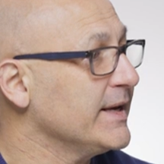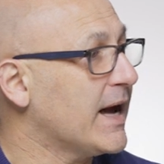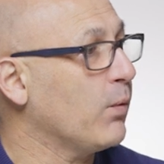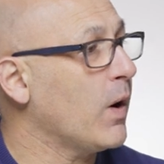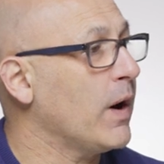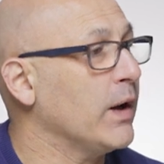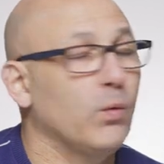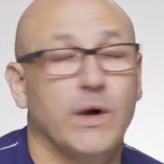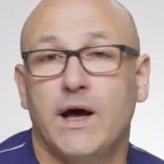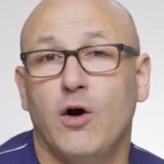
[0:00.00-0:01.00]
Now, while
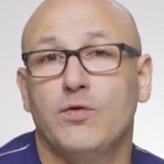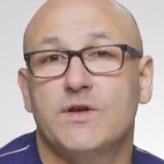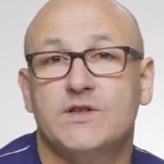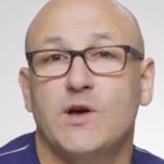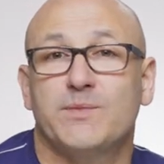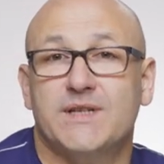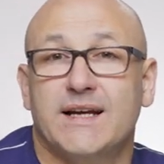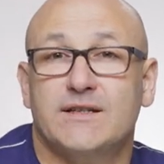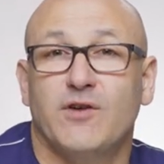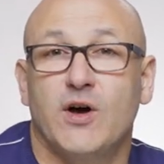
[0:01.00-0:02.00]
we're on the
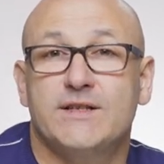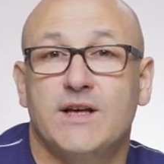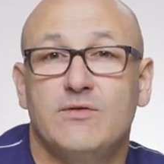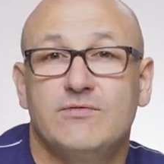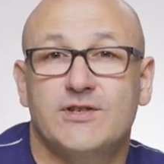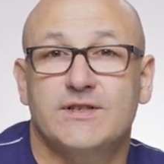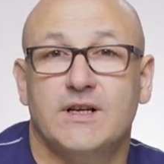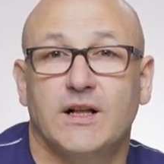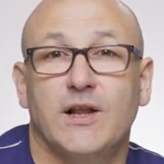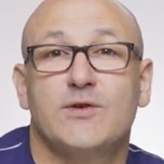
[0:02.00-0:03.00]
subject of EIZO, just
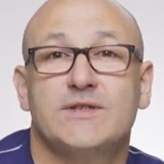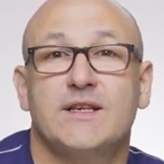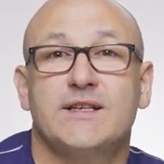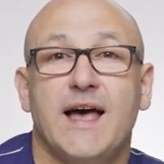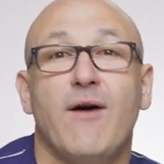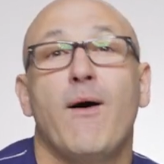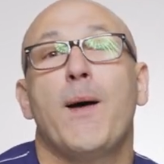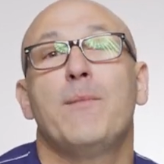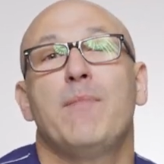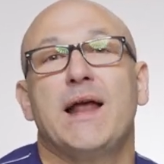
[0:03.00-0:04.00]
to close this out,
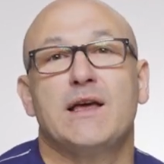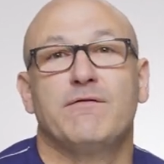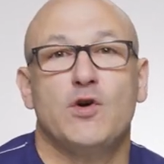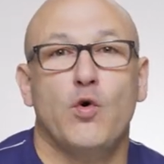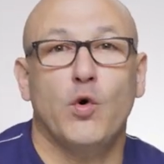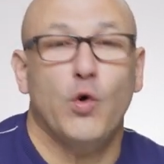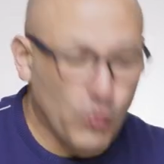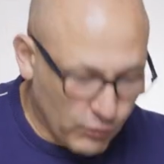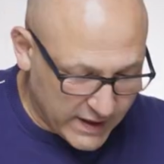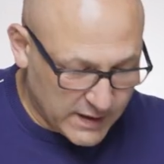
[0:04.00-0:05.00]
many of you will
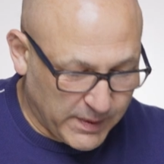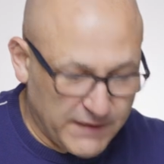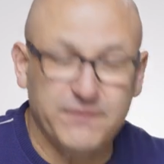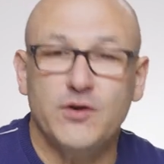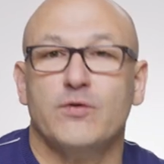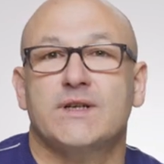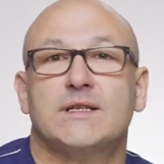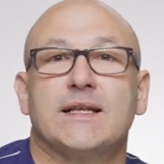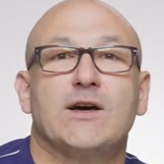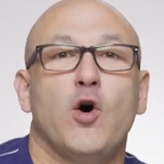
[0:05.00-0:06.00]
already be
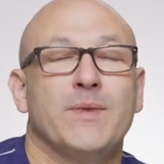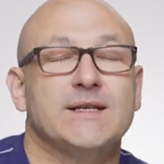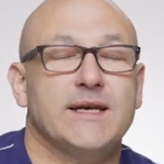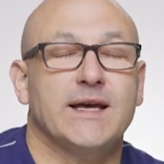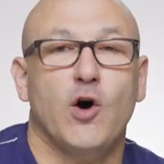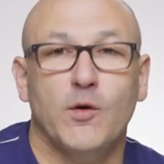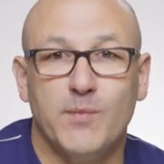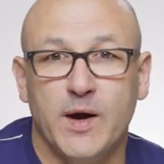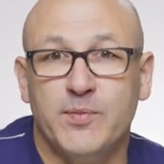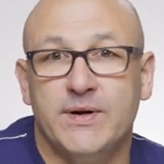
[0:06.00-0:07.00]
furiously commenting on
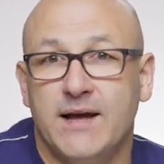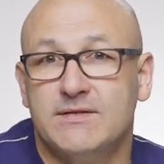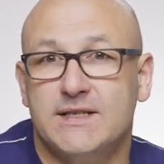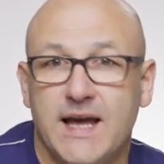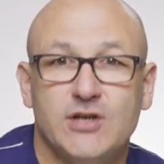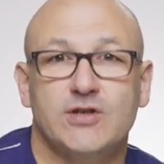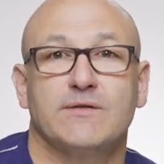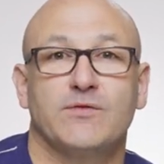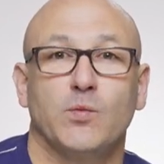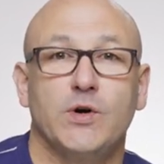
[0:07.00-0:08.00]
my pronunciation
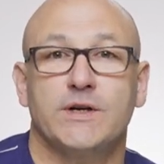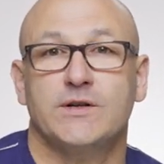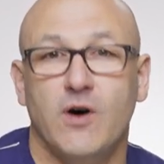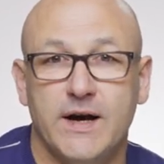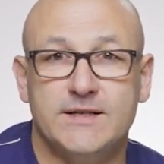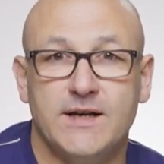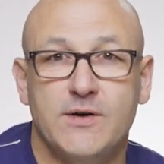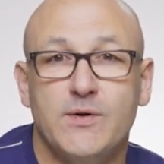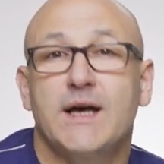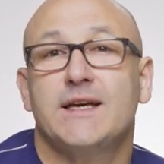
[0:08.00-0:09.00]
of the word
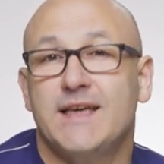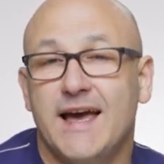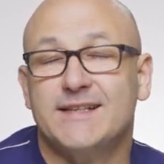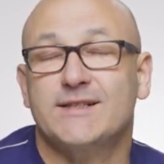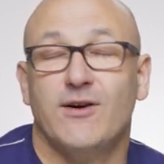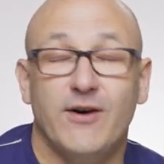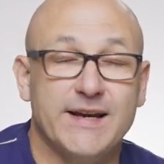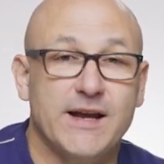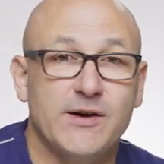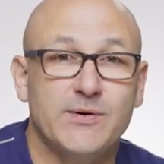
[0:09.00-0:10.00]
EIZO. Yes, I
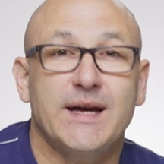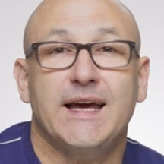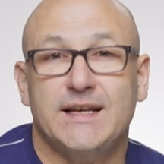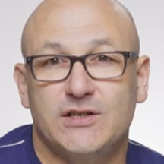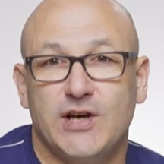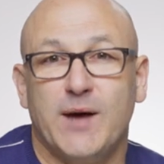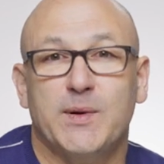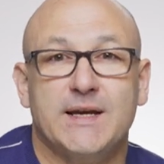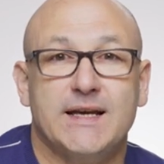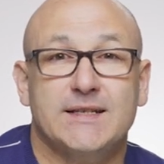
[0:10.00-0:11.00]
know, it's
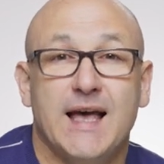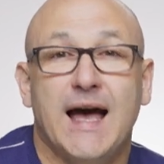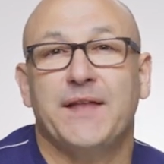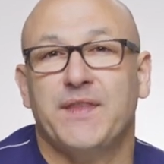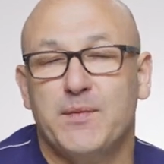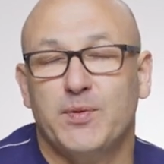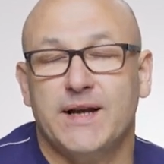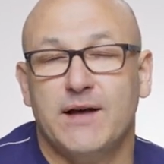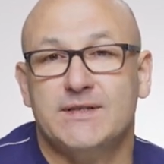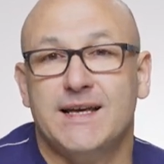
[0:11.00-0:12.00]
Japanese and they
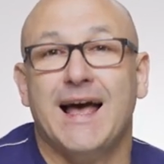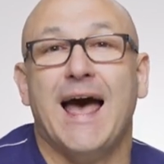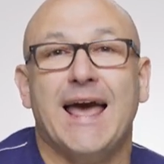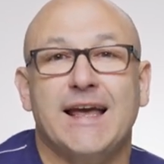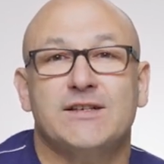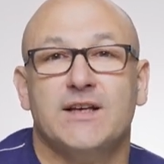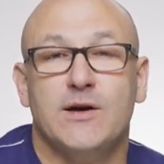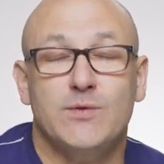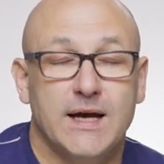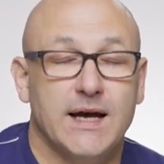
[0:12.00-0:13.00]
pronounce it
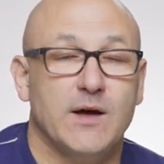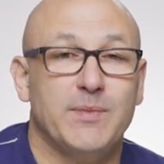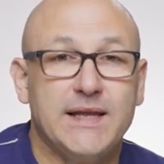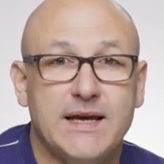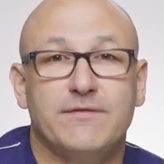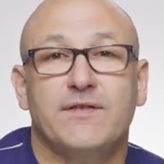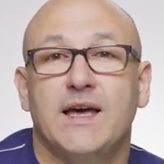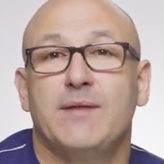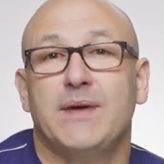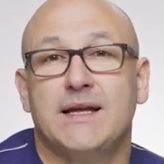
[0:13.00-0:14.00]
EIZO, and I believe
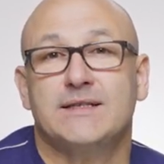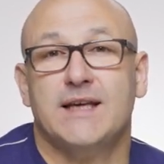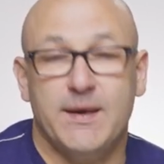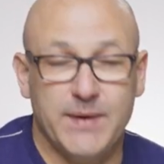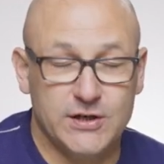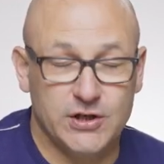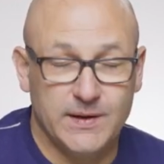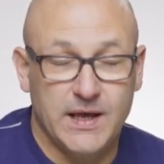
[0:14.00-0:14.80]
it means image.